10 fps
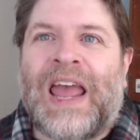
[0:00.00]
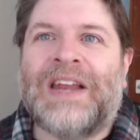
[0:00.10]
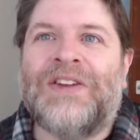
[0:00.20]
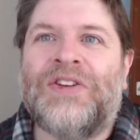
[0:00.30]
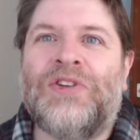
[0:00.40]

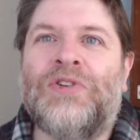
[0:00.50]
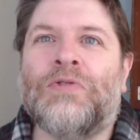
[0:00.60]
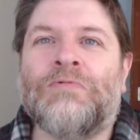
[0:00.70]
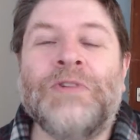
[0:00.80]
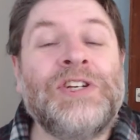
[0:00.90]
you're
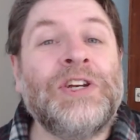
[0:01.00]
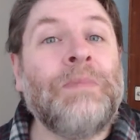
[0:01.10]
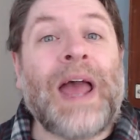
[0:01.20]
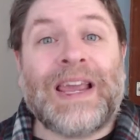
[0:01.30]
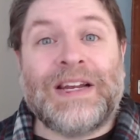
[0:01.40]
reaching
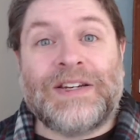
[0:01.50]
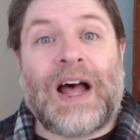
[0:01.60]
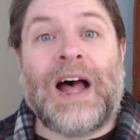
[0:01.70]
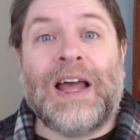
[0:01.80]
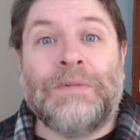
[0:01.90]
back in
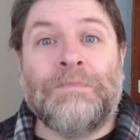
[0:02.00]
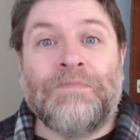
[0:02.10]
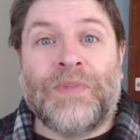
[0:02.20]
time,